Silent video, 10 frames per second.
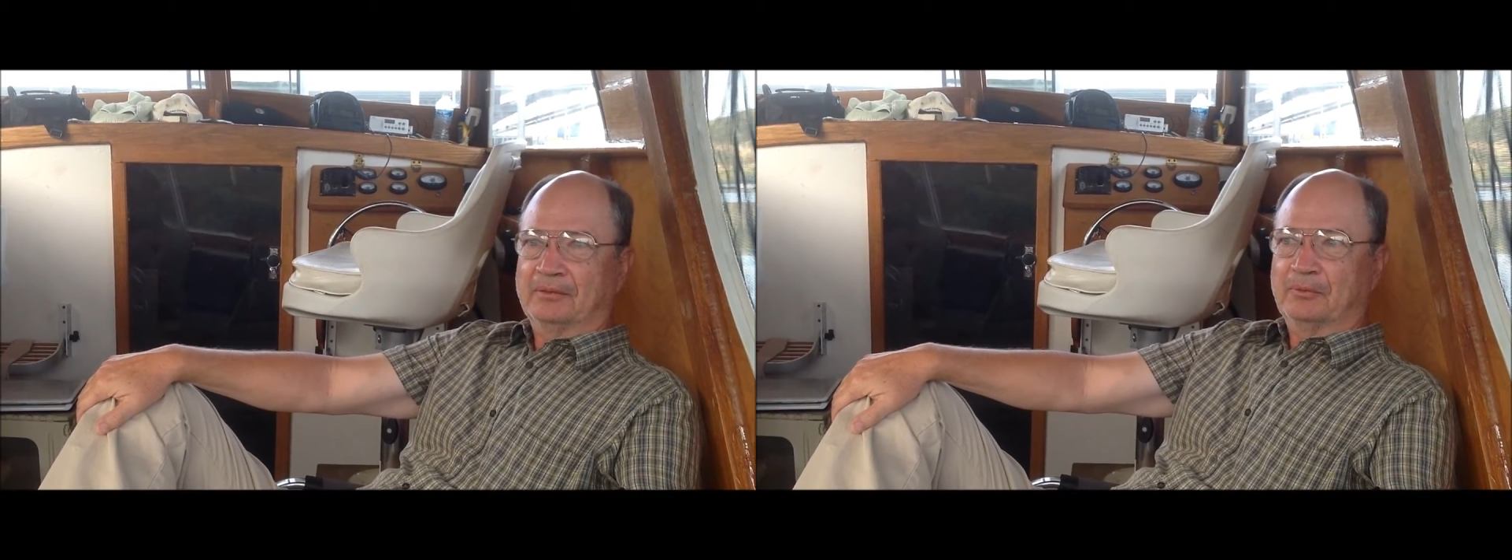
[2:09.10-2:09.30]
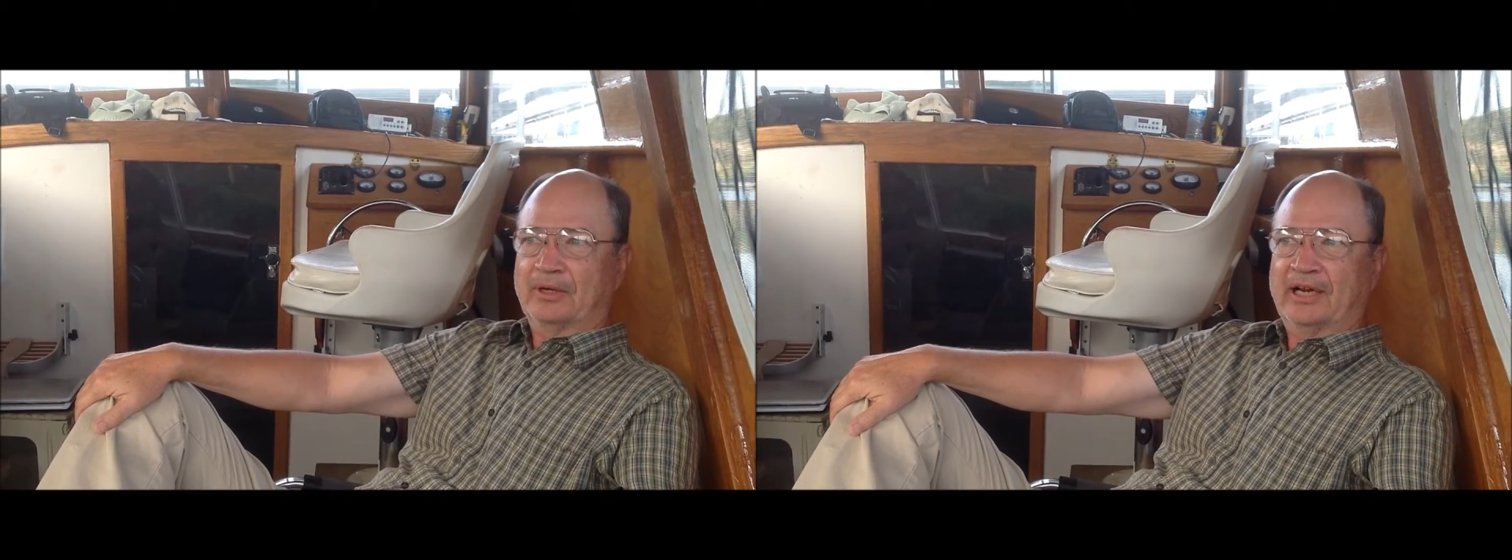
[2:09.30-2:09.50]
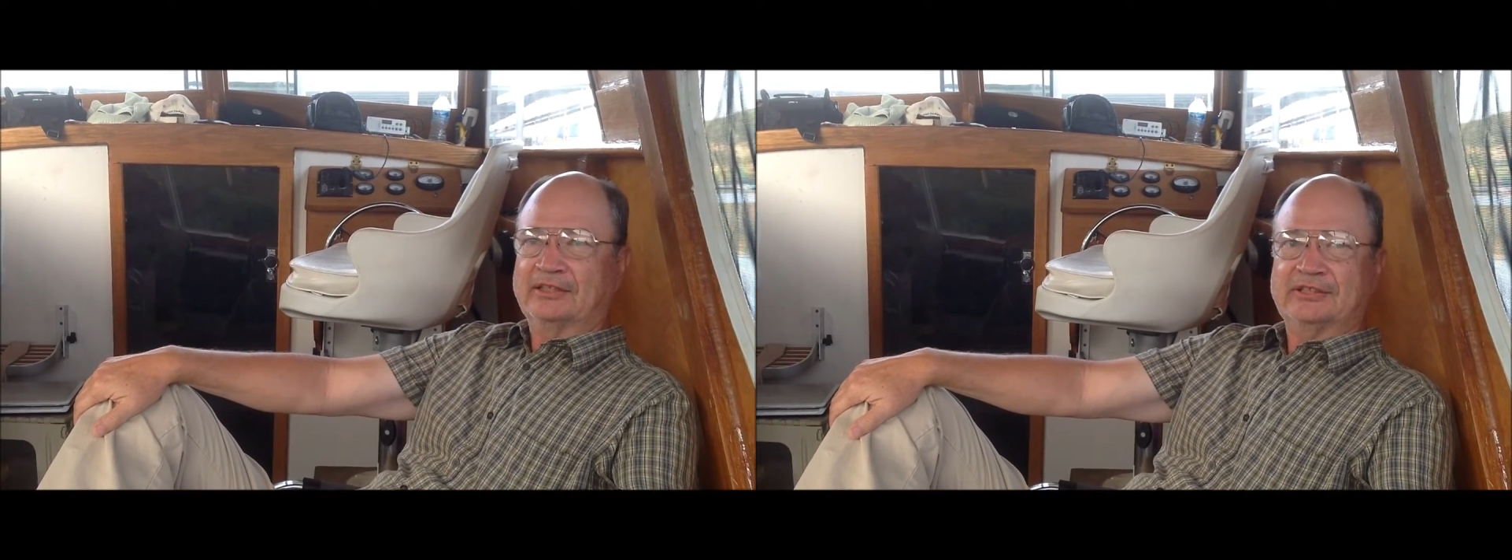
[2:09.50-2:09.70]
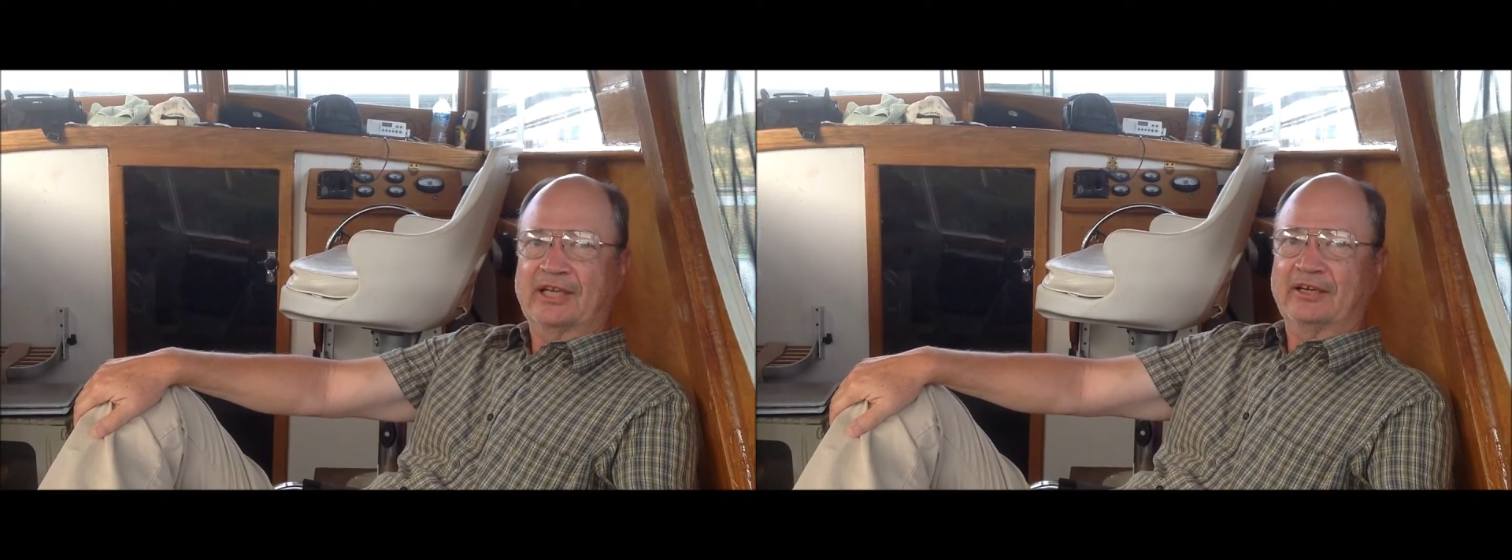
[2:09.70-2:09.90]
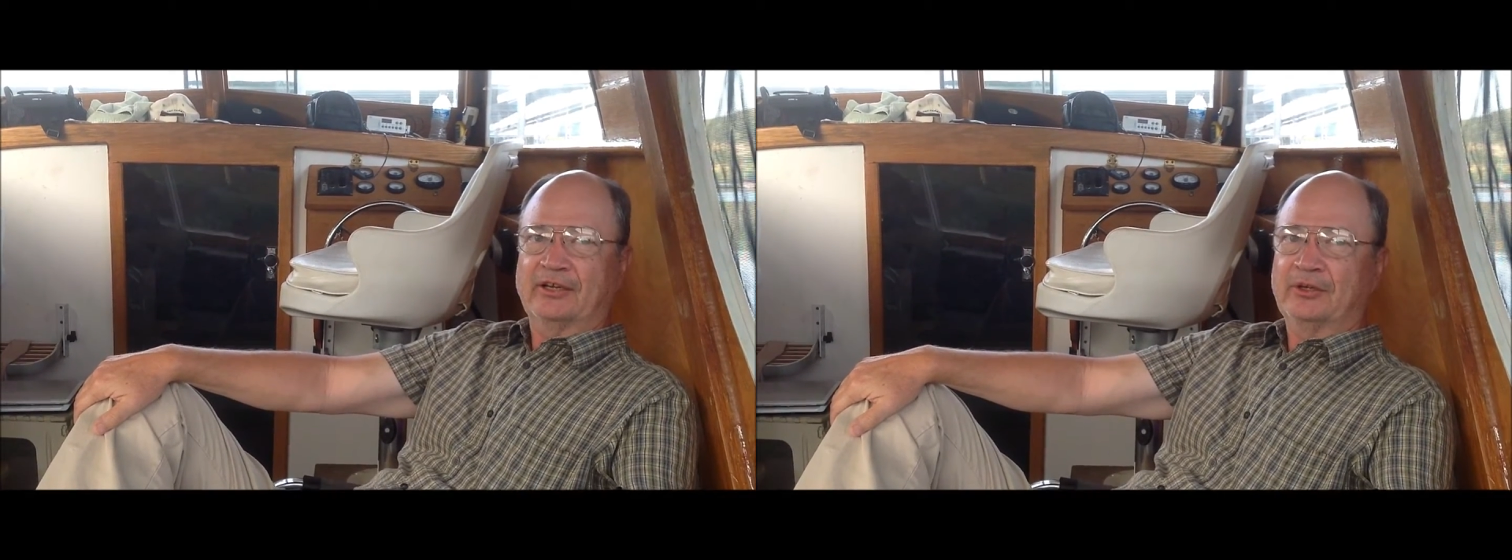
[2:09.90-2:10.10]
When I
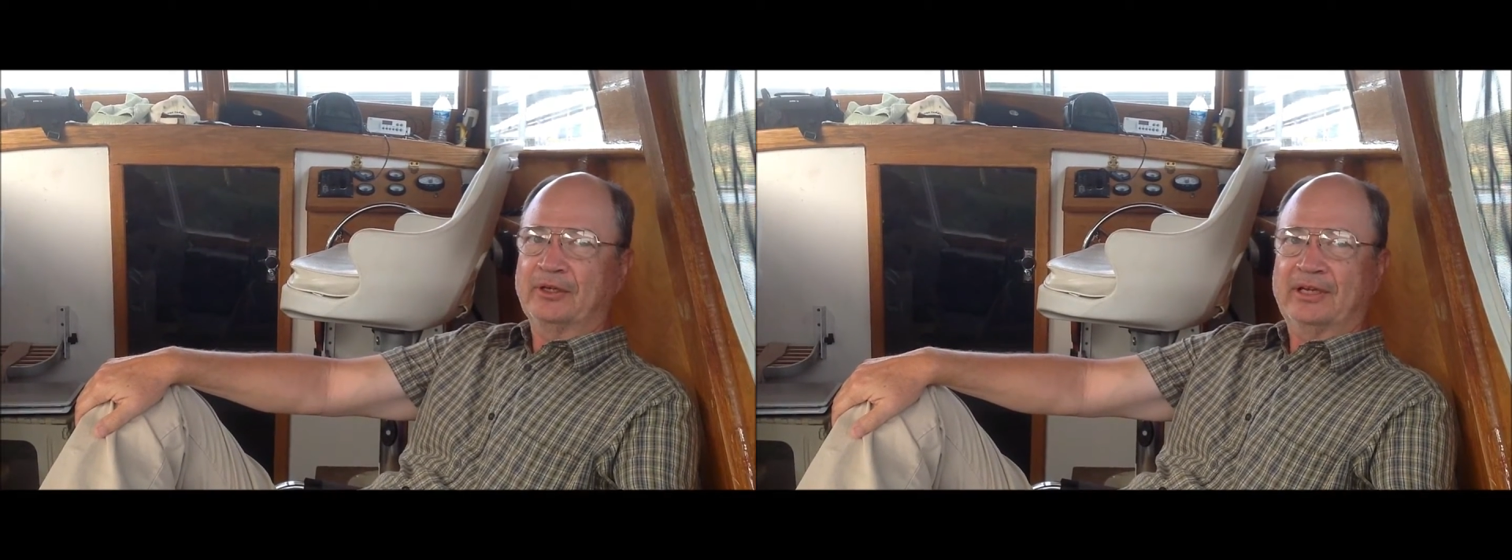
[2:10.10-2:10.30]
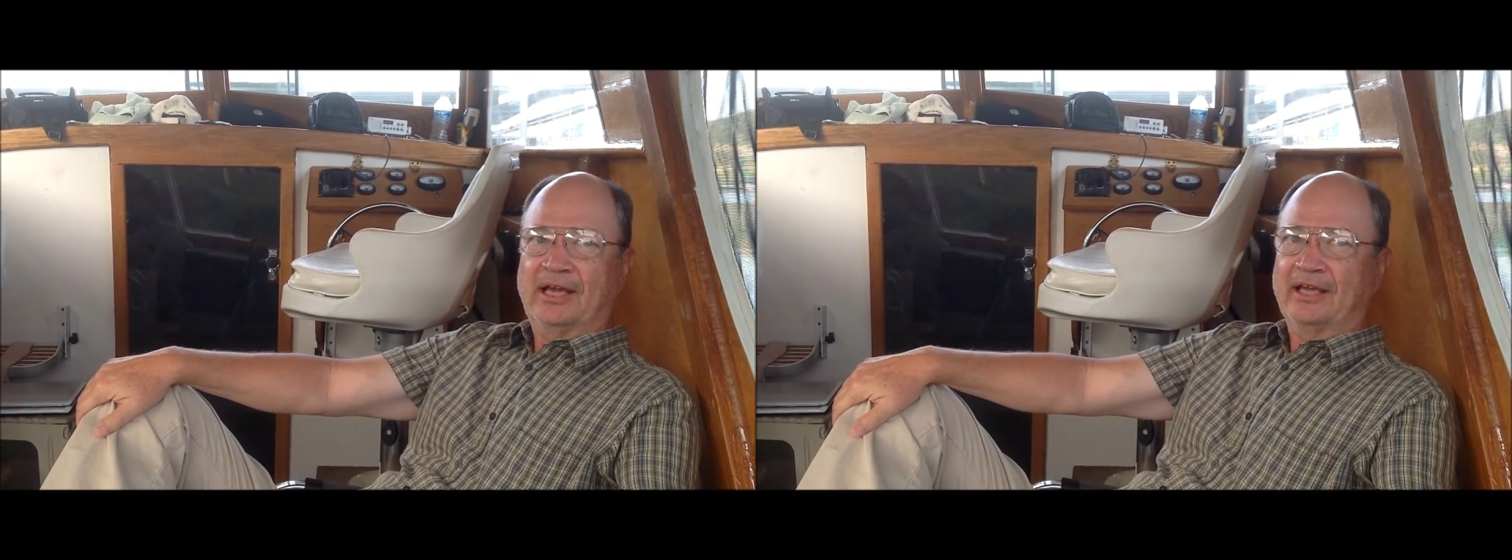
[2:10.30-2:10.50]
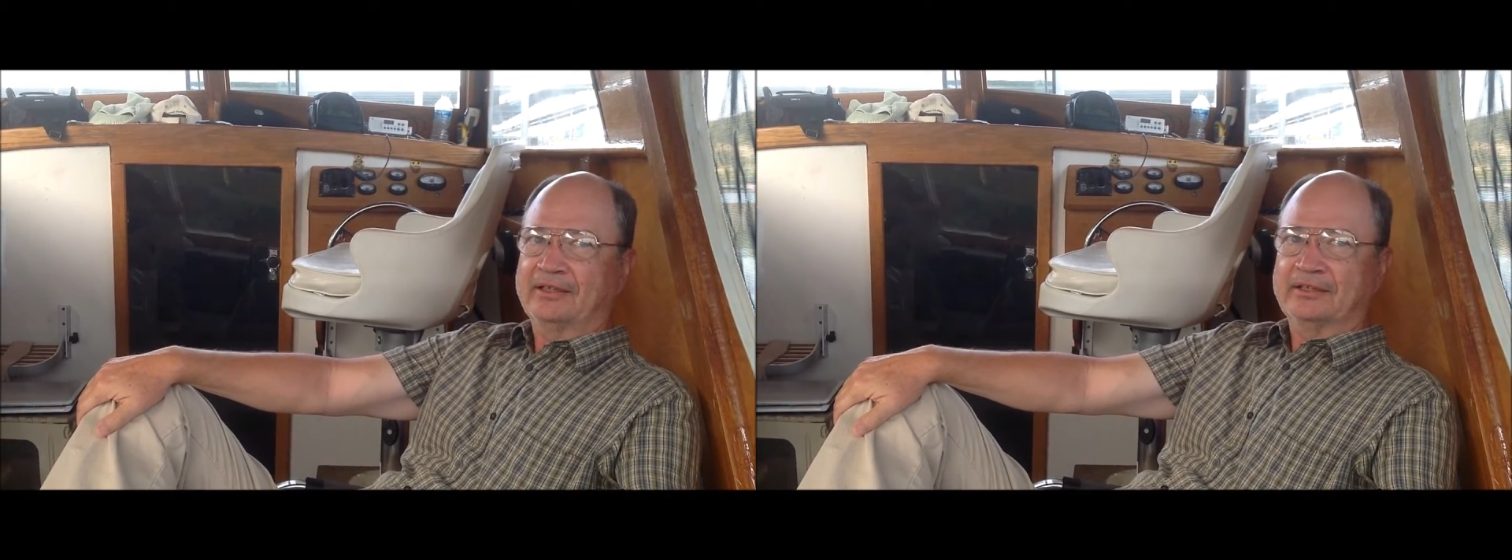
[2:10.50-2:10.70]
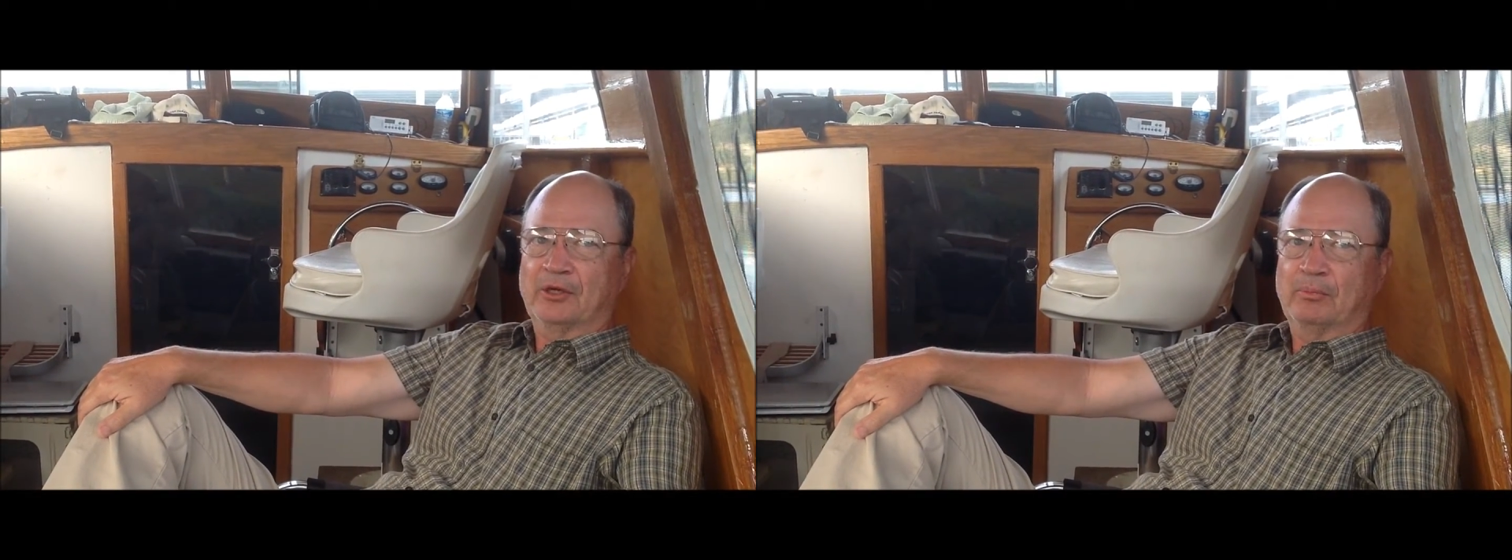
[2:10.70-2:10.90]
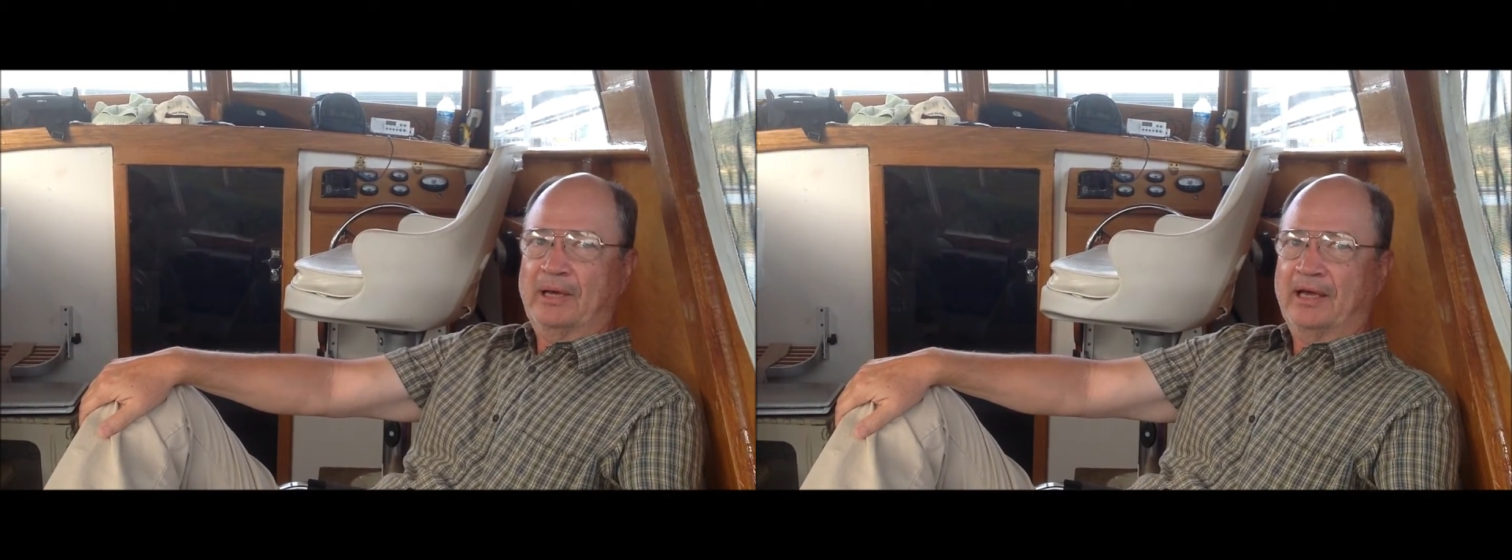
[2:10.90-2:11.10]
decided to do it, I had to
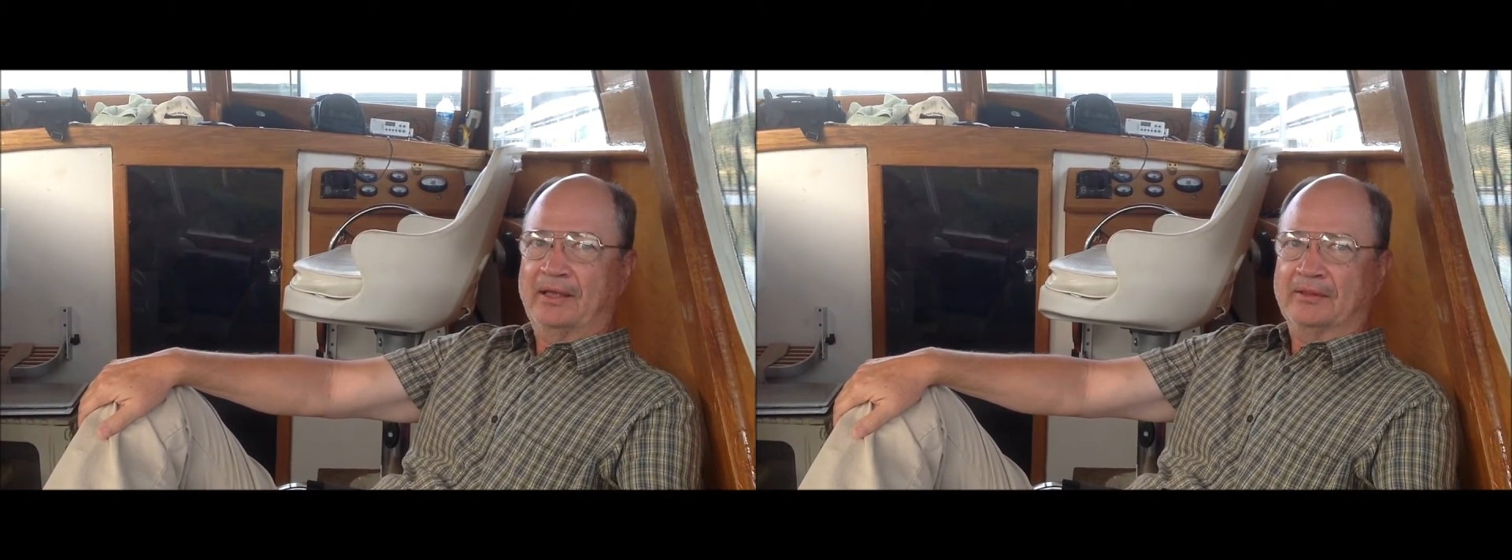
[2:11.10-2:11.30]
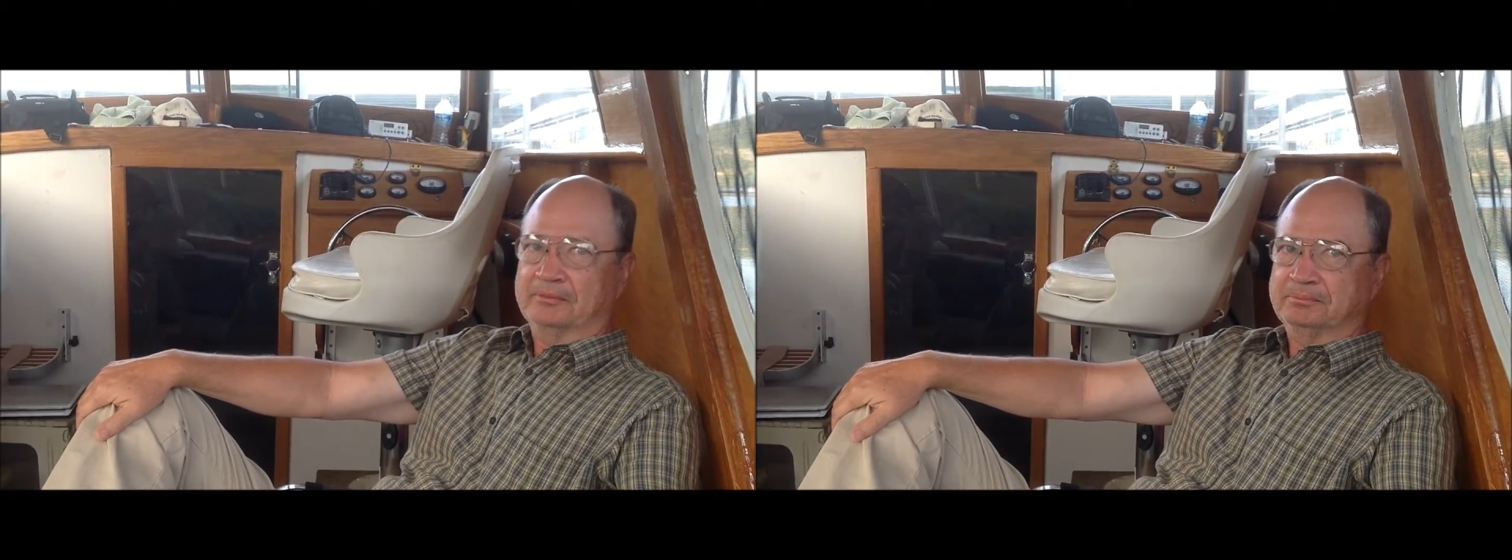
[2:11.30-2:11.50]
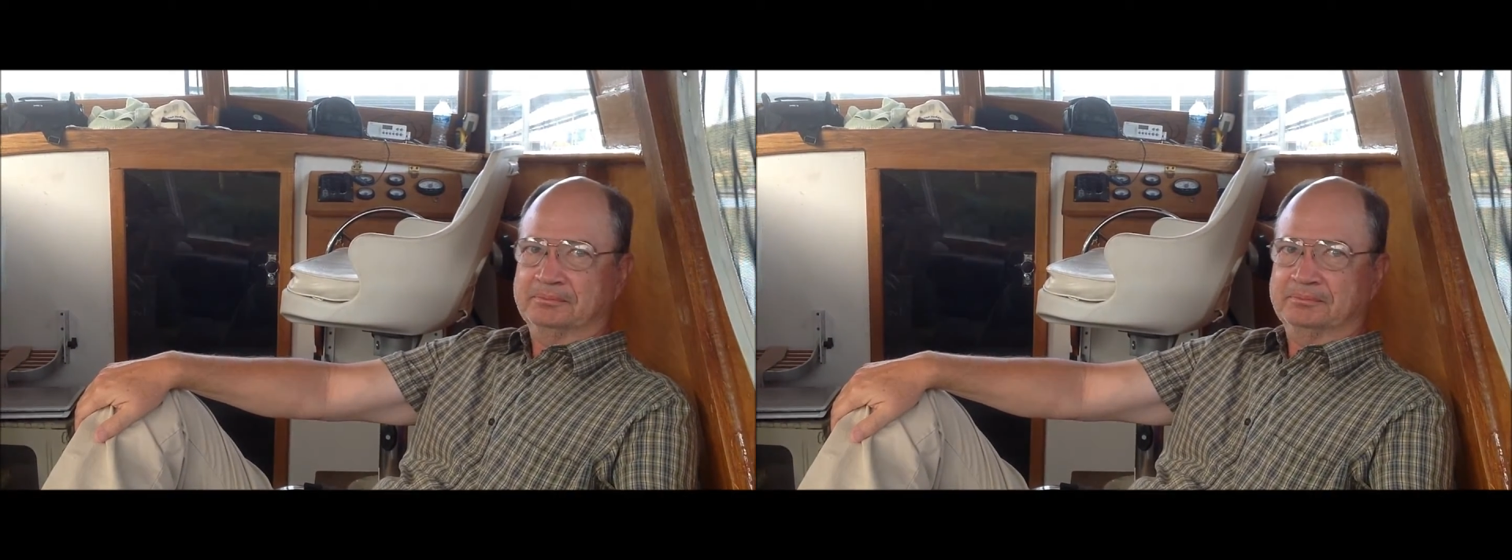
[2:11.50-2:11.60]
go buy the